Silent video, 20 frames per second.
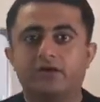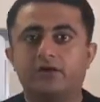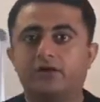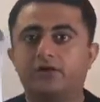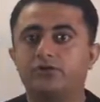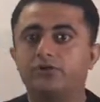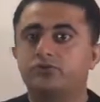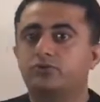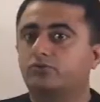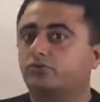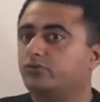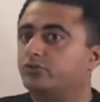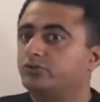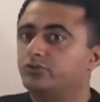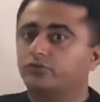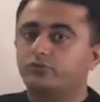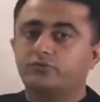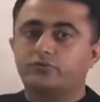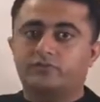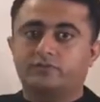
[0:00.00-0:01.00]
uh, you could
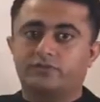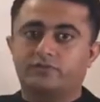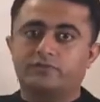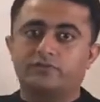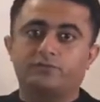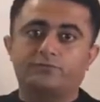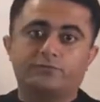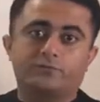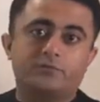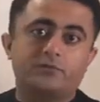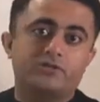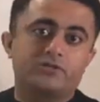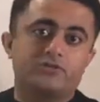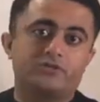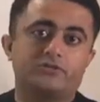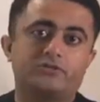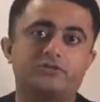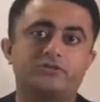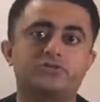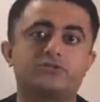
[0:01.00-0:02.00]
use this
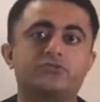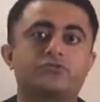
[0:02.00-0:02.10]
information